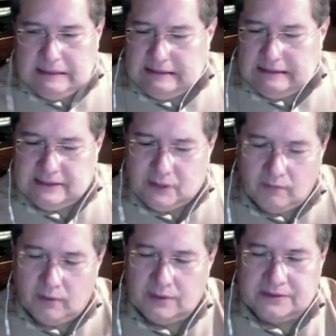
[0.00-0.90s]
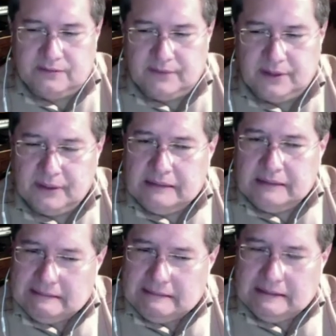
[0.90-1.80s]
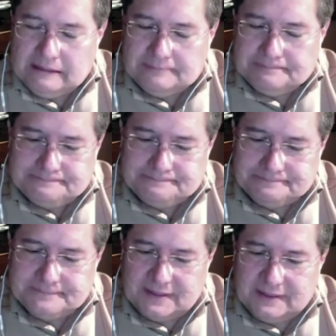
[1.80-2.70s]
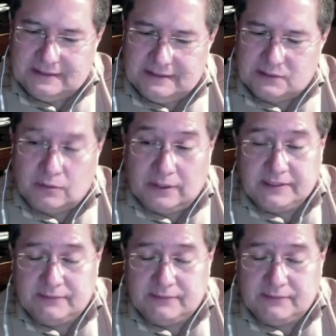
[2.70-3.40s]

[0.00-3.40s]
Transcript: de novo is it's a relative term.